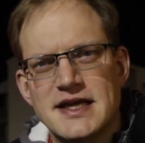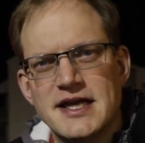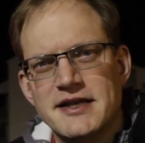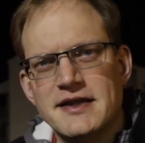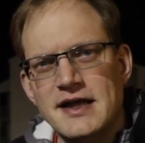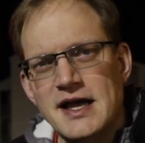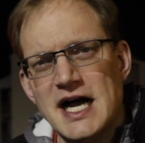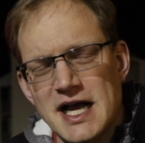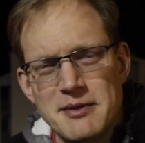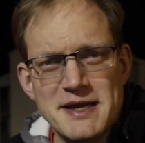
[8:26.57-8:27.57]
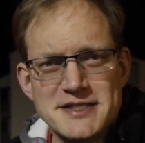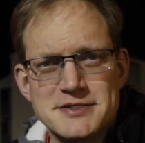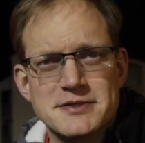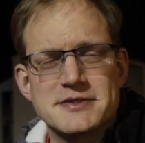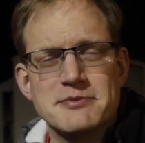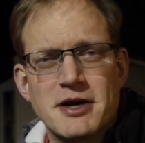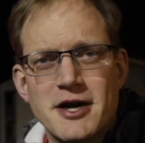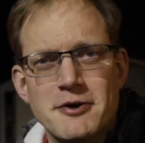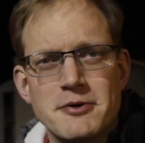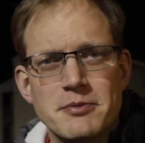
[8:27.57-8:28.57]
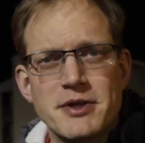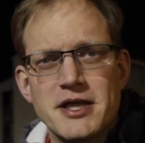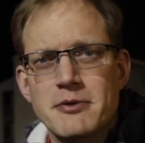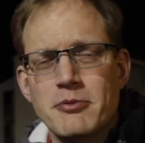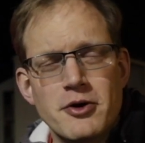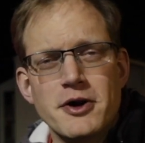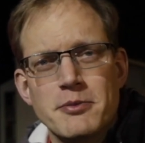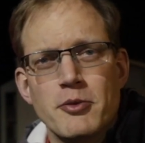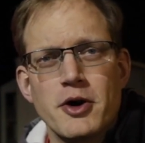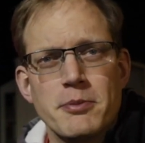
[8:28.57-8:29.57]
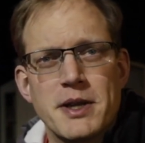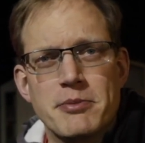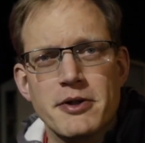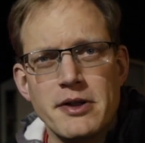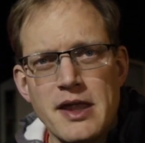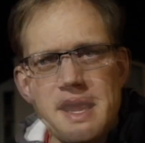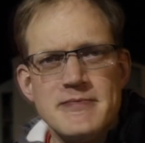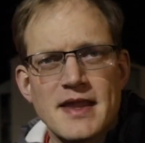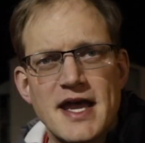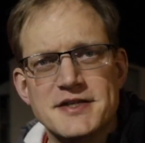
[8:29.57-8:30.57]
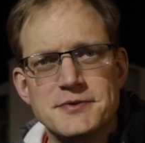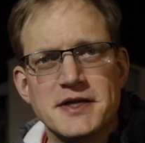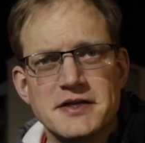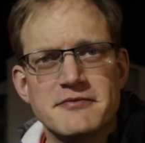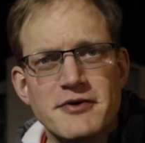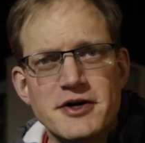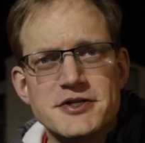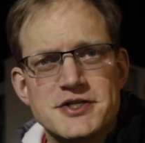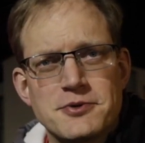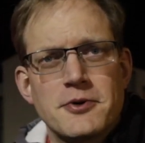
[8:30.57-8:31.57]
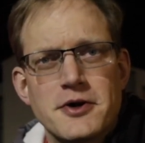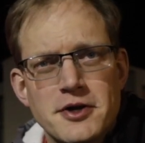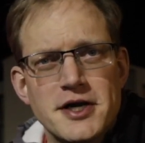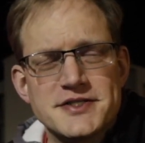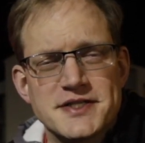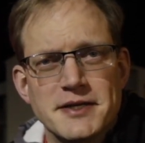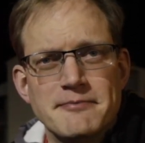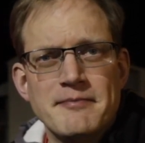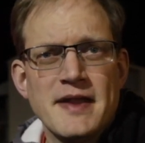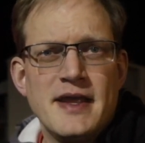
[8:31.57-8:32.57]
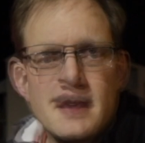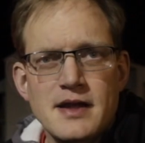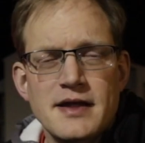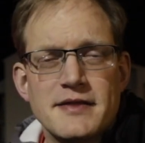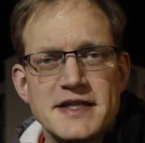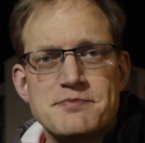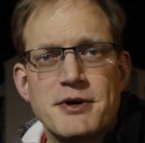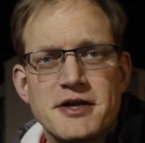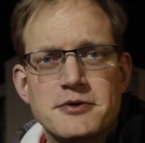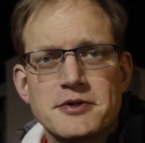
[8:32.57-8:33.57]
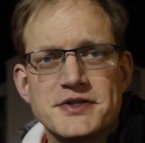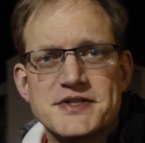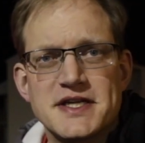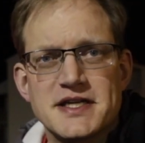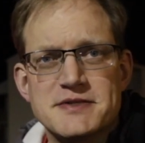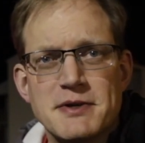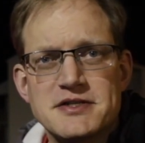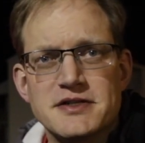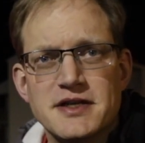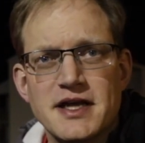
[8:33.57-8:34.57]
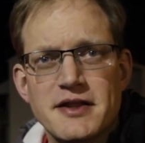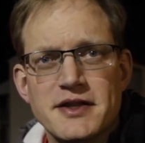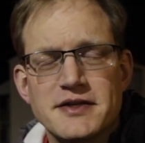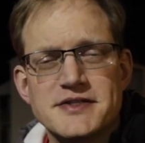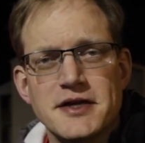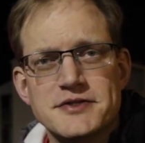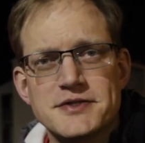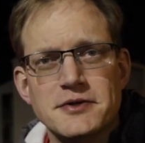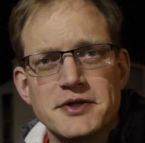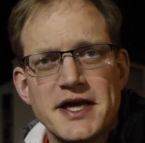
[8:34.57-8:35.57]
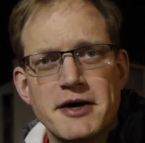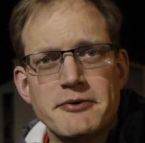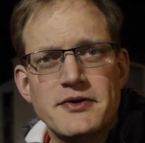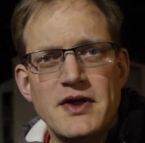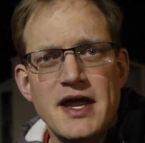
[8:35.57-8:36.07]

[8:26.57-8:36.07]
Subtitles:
And I imagine tomorrow will be more and more people as we converge toward Austin. That's pretty cool to see, especially now that it's all sold out.